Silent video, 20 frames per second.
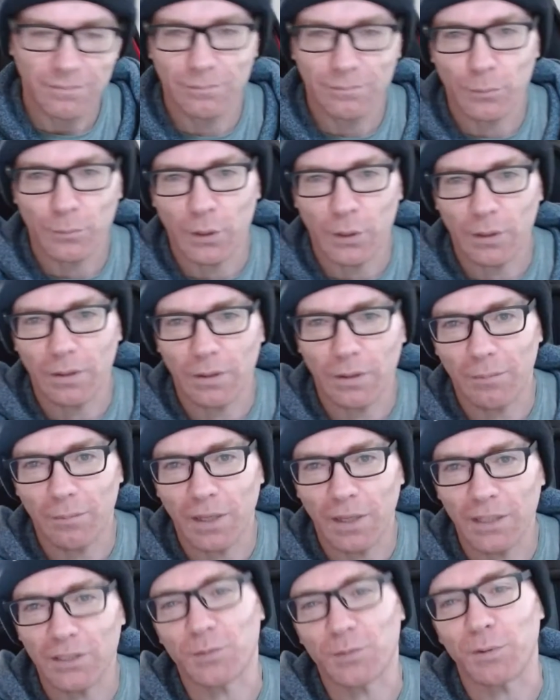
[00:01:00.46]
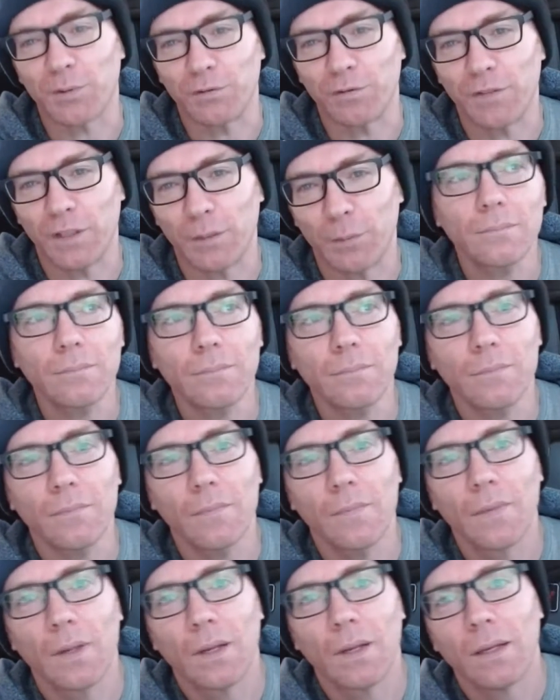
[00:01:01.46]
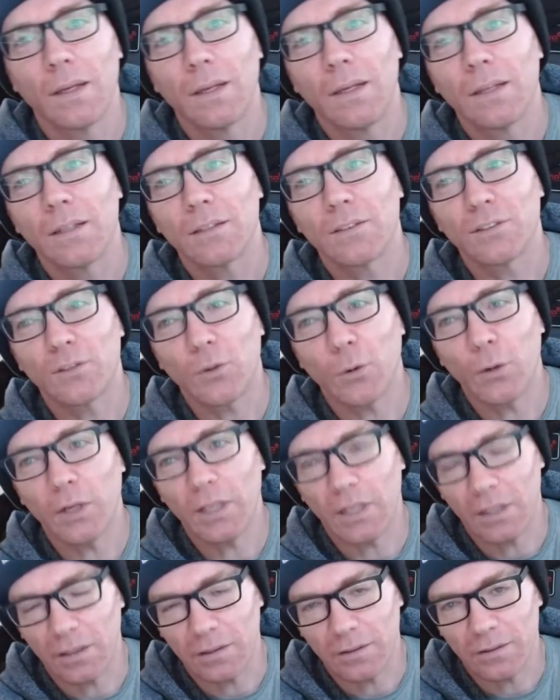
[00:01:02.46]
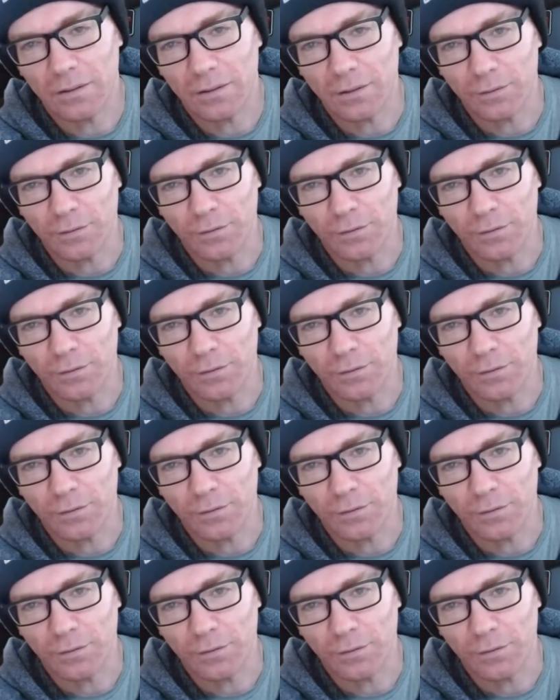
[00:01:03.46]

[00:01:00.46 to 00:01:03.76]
but it might just be Phoebe. The story is that